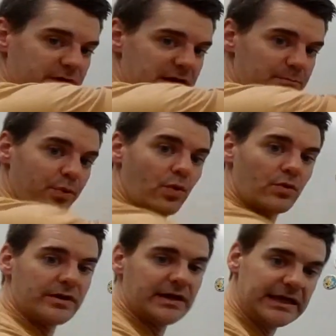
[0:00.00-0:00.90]
money
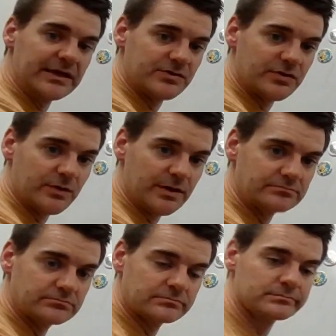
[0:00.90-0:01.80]
pouring into it.
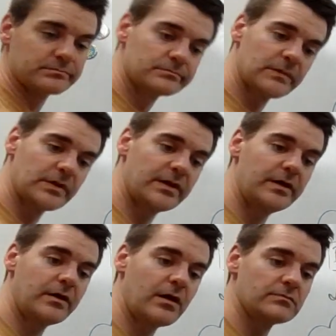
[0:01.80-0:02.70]
There
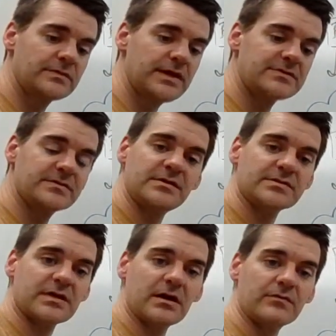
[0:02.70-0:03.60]
you go. That's the
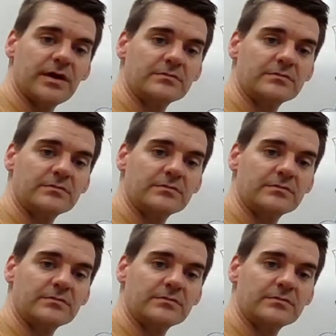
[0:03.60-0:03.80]
discount rate.